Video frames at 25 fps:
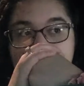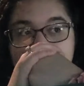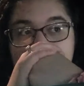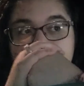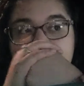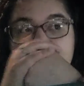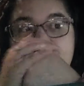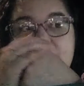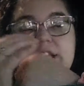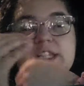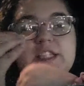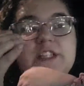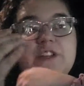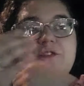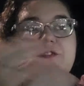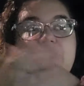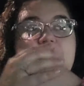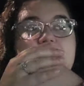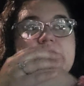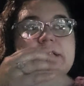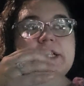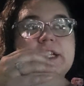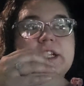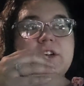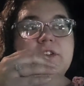
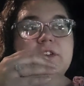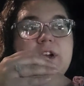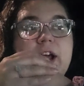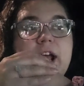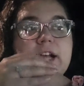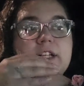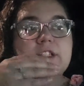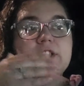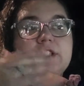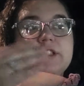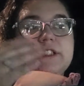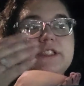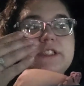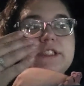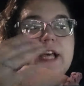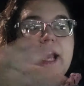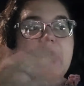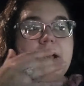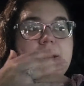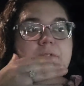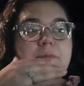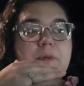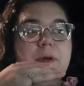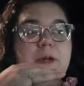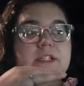face-to-face interactions,
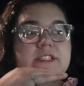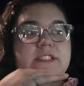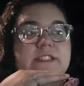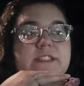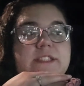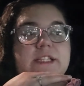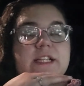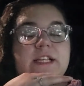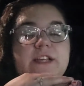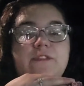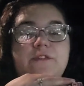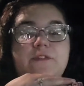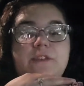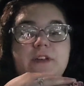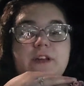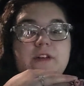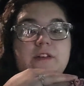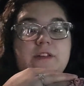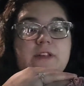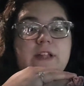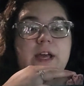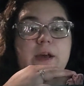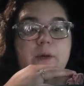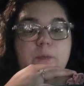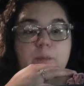I personally feel
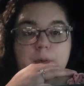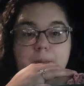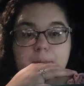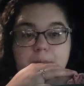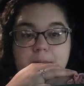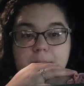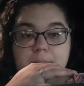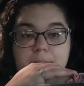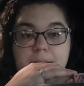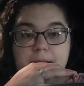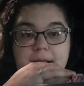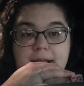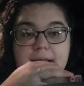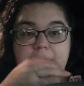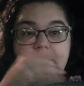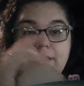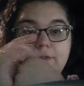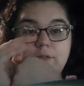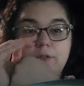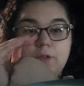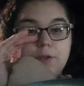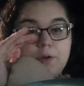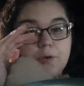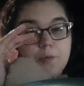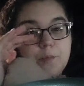that women might have
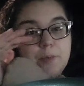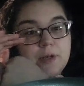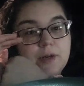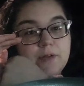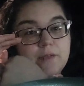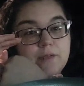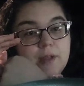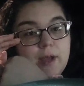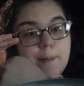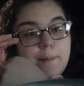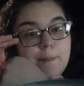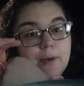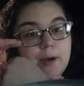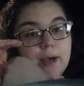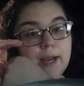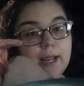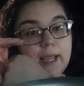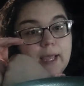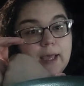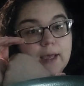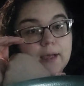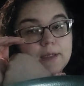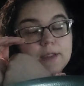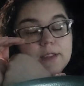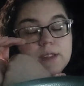a little bit of the upper
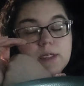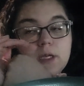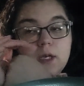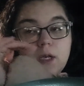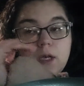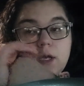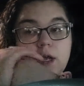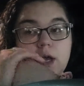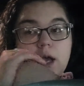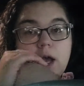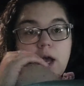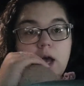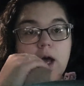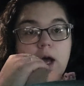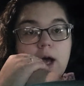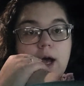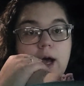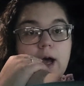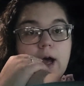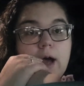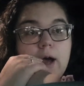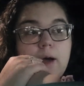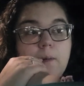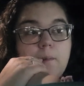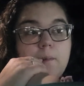hand.
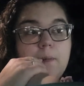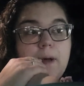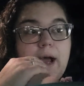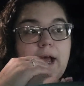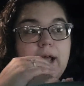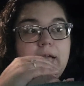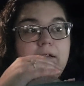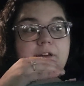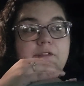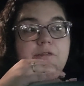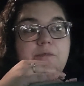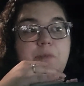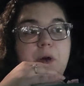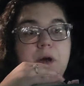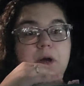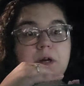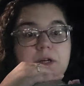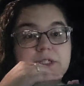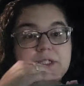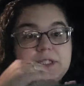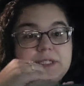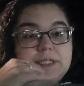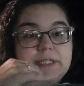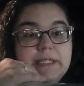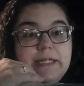I have
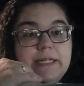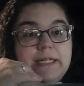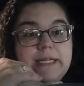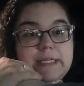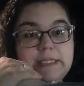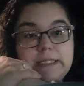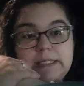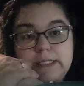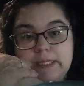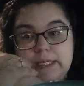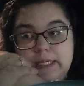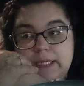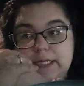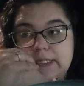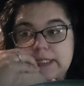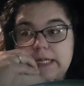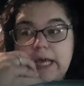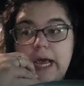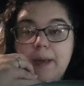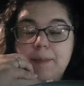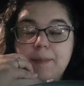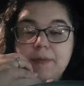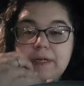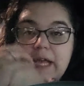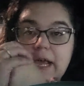personally seen
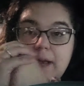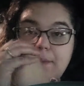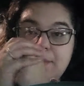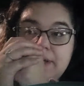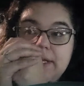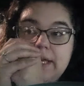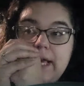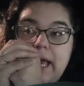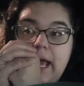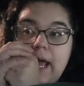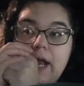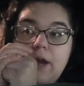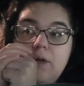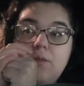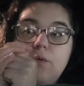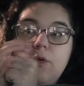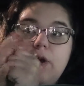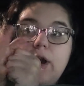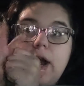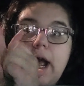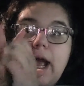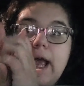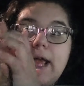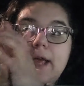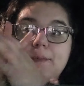time and time again where
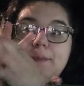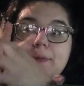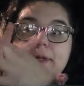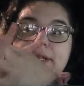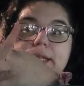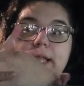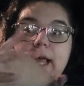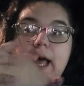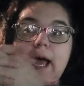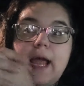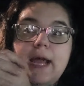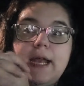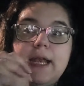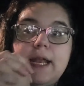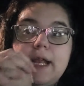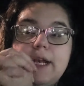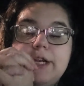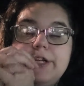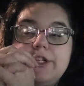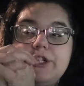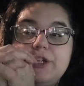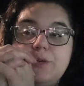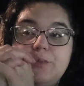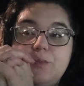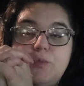I am in line at
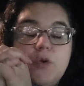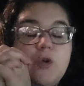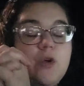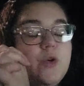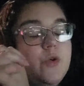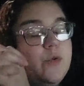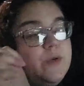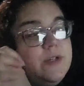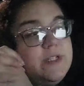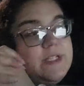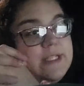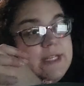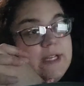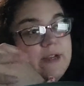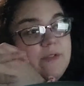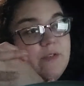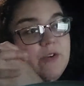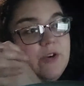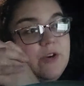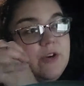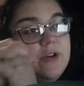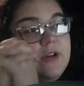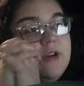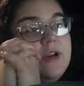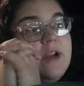a shipper or
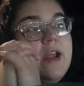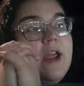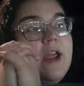receiver,